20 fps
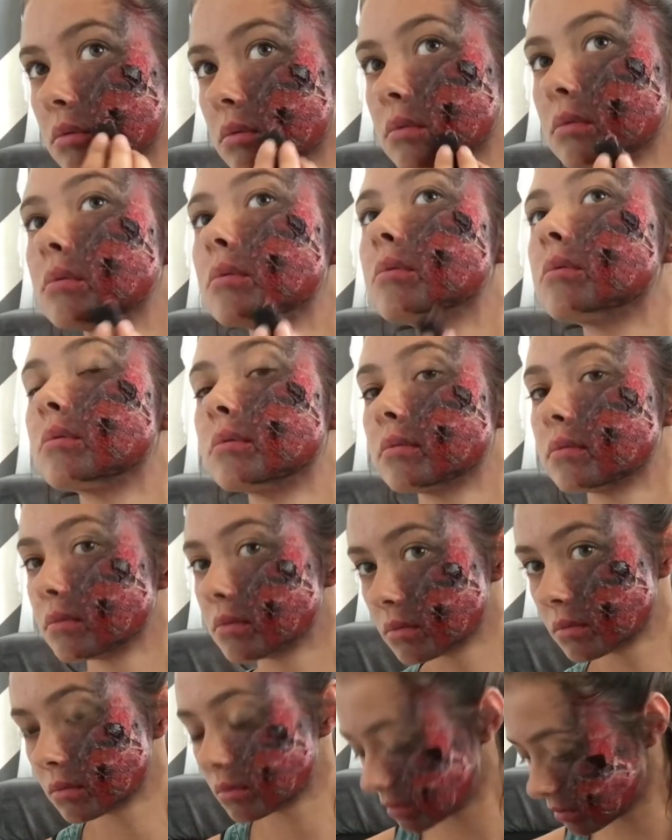manage to
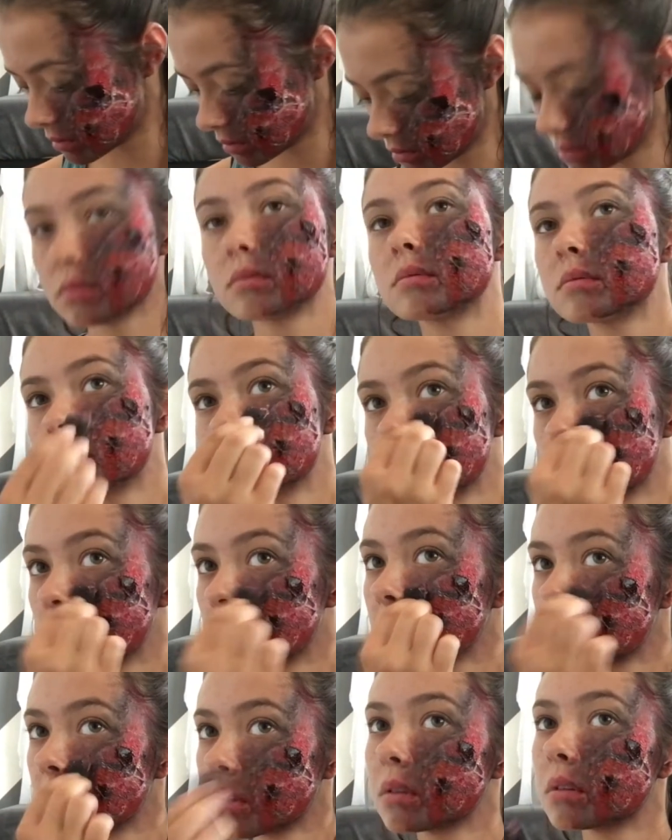get it all
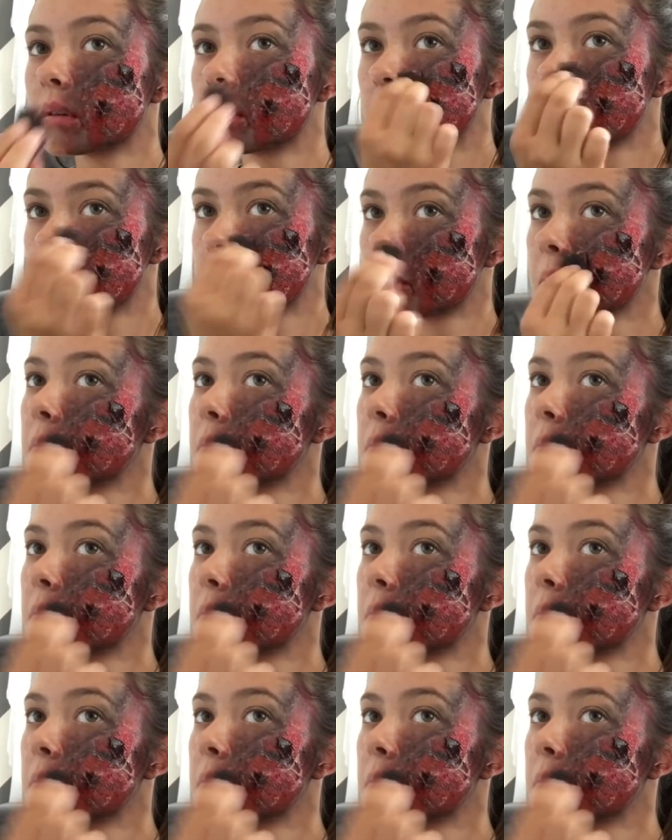over myself